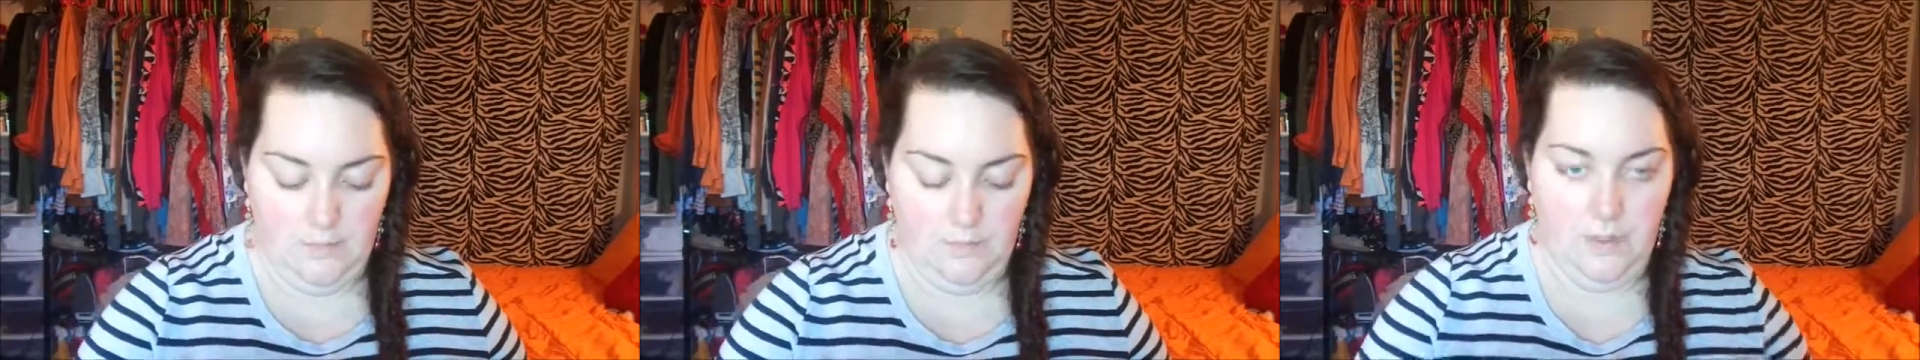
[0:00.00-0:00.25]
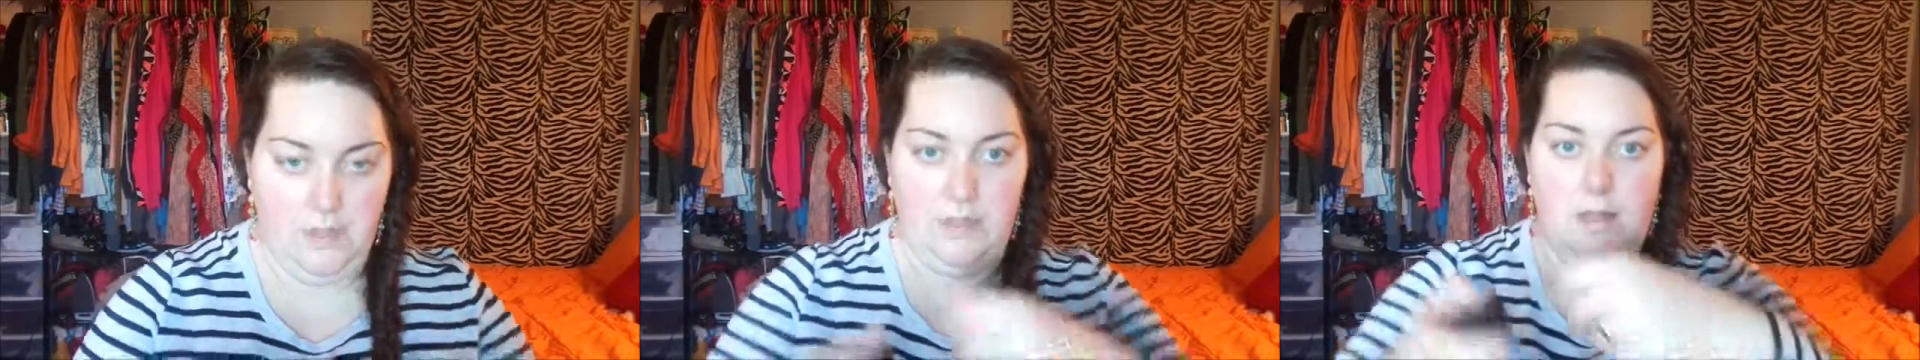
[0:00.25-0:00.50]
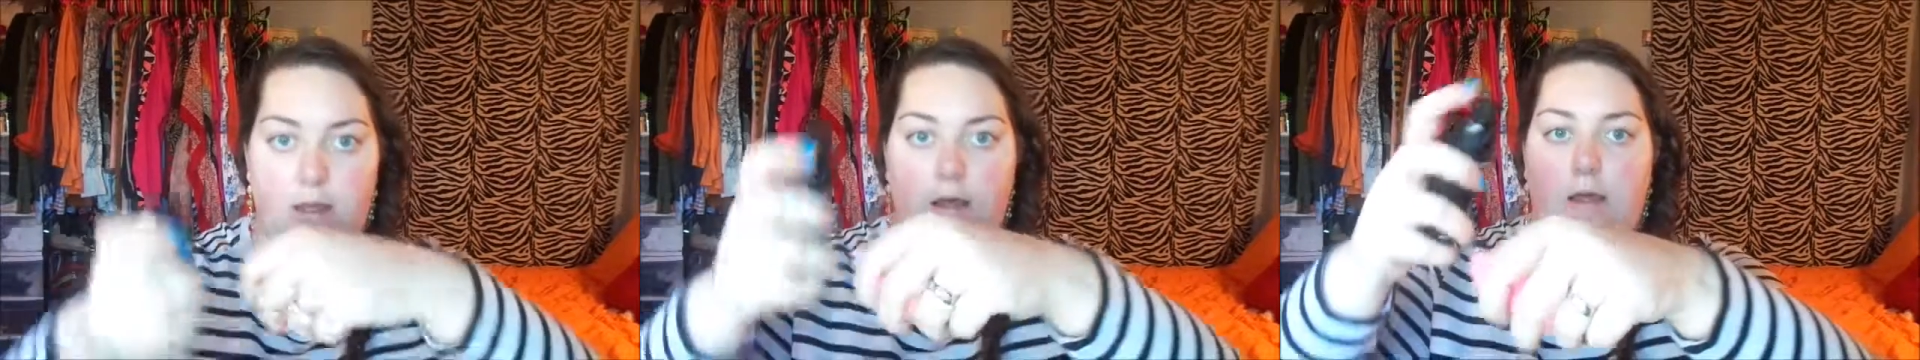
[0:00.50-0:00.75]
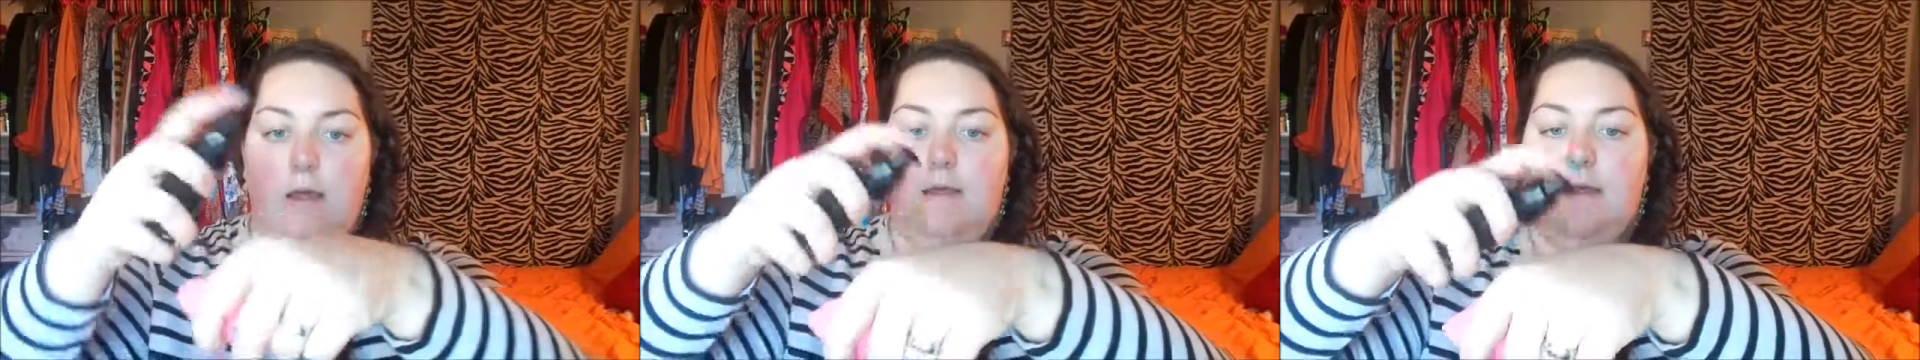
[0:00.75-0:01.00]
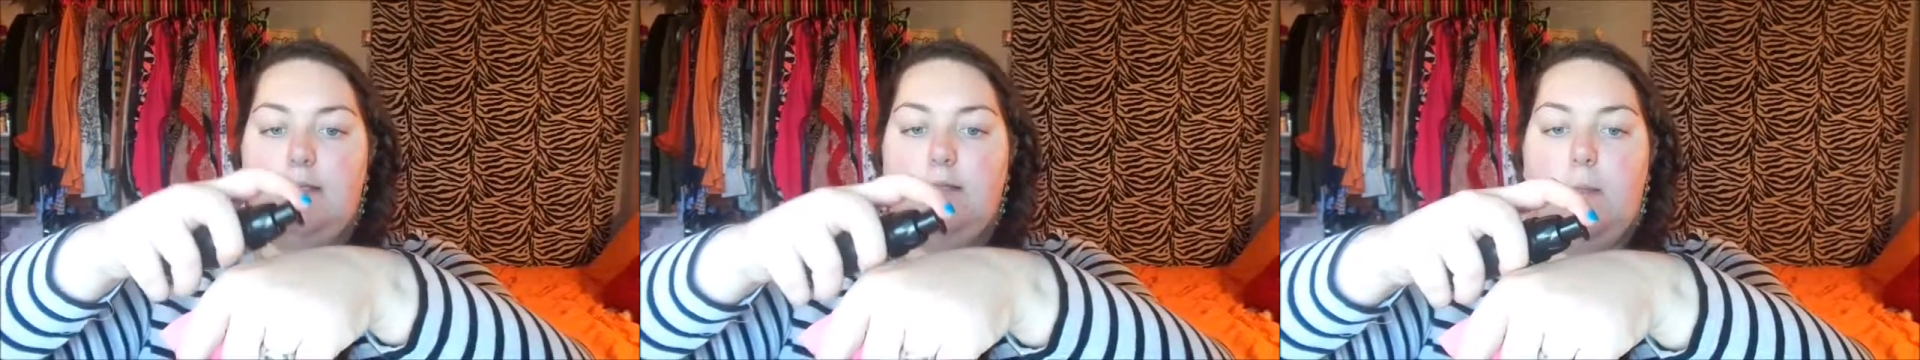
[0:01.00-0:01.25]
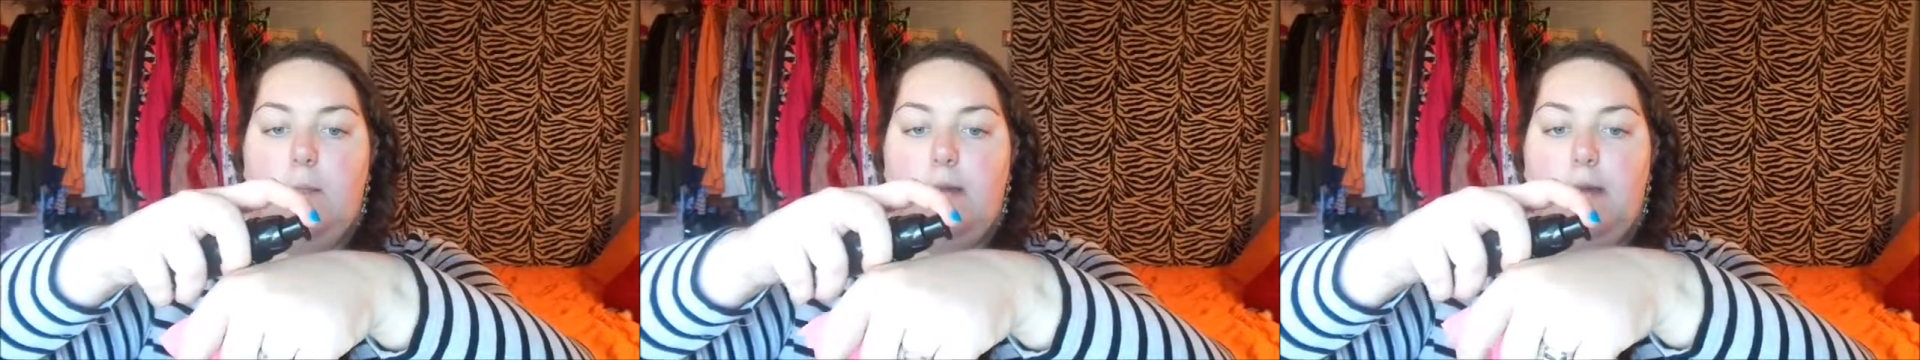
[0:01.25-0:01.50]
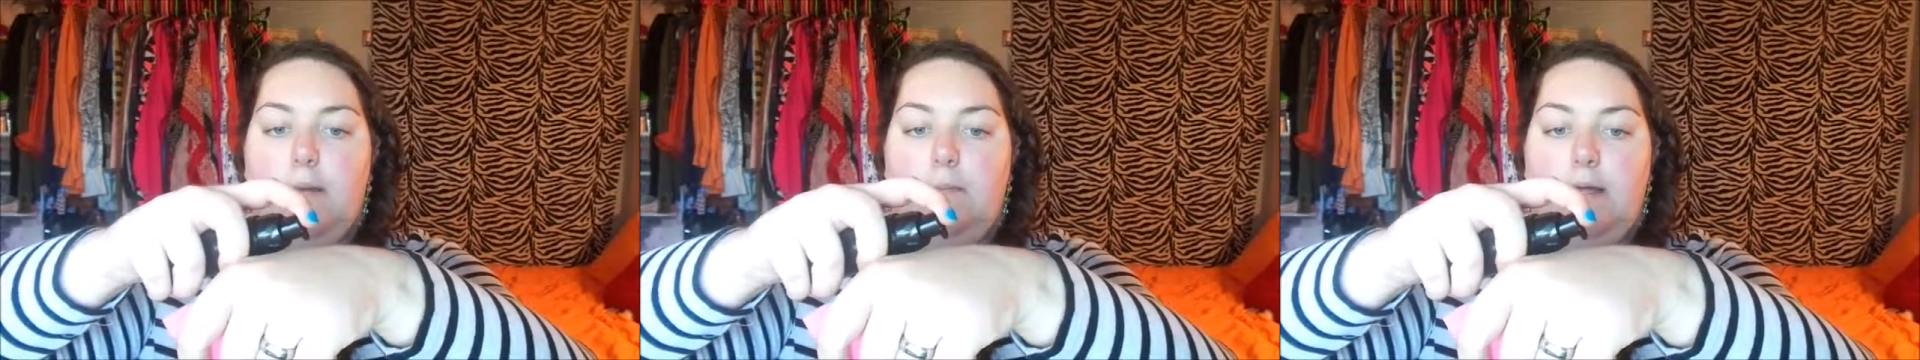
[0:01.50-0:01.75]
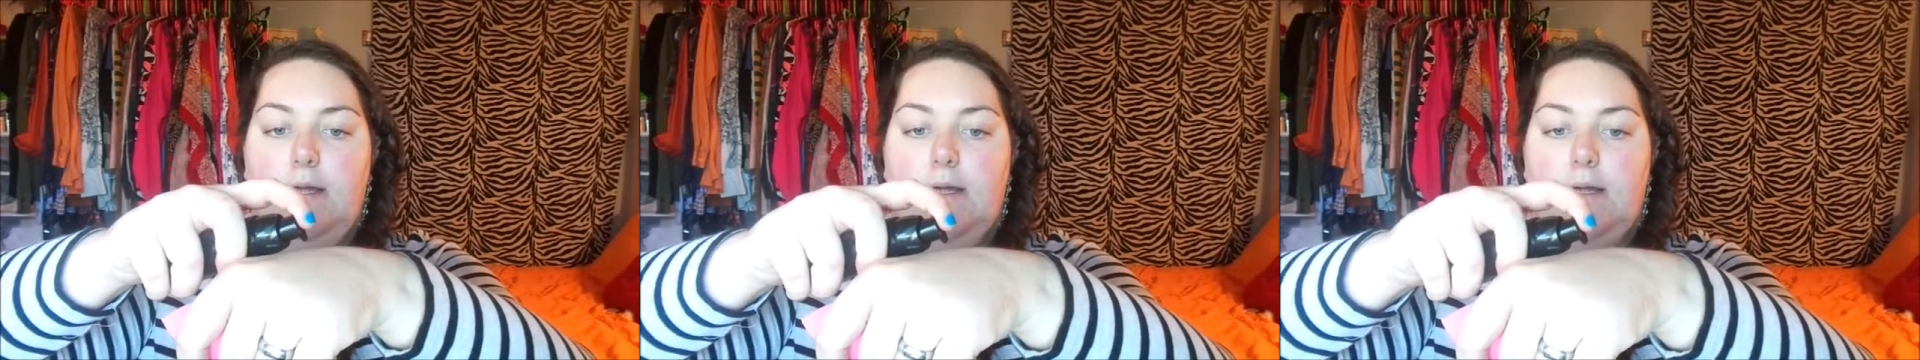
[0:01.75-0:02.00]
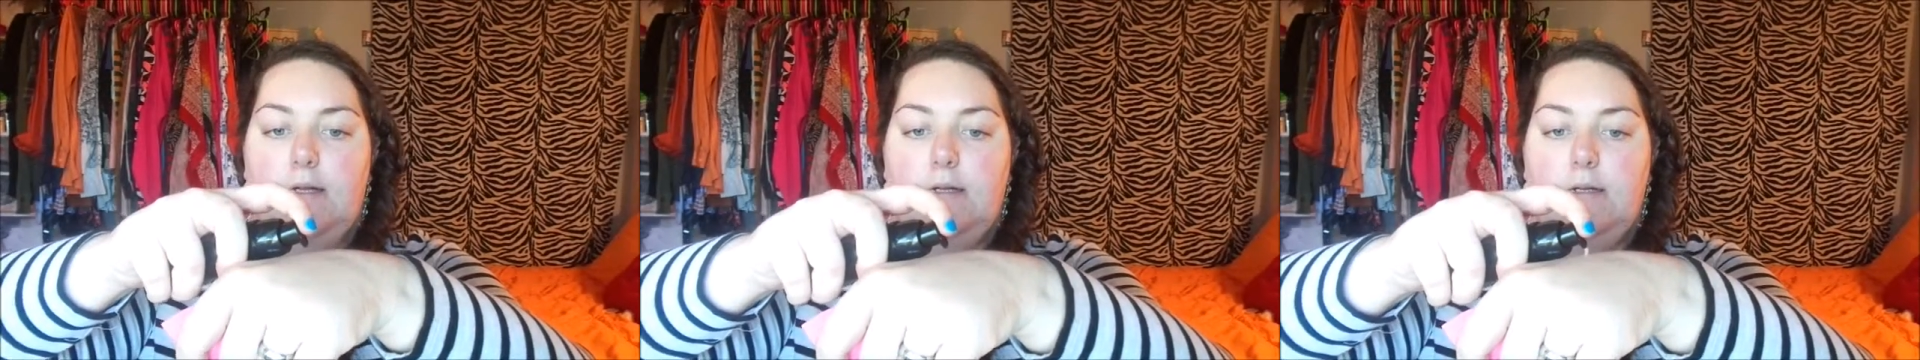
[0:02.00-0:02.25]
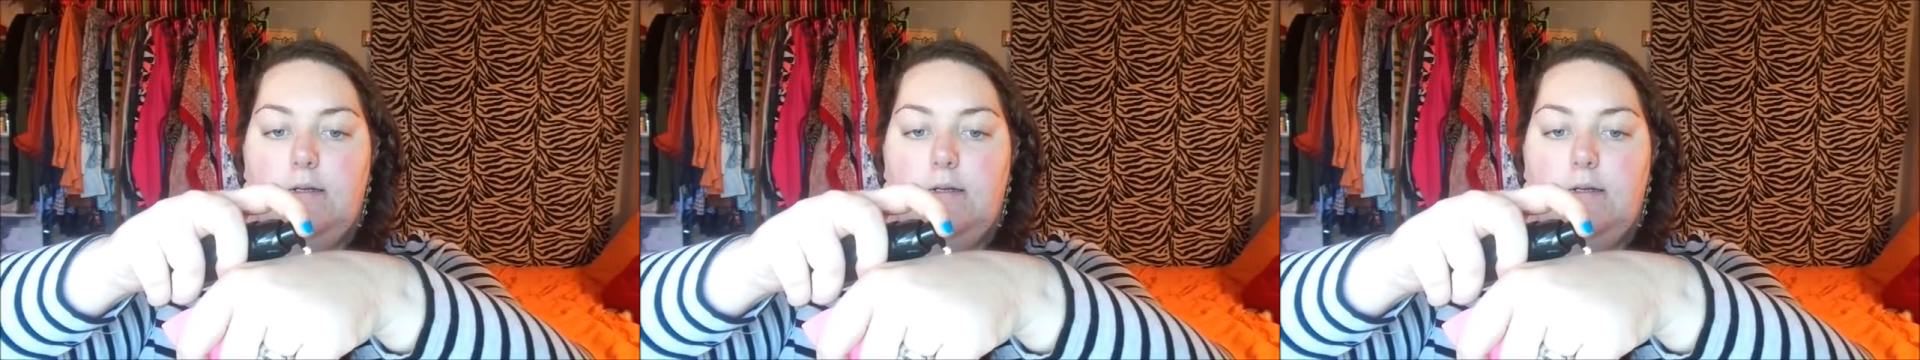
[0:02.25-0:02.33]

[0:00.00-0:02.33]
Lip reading: put this on the back of my hand.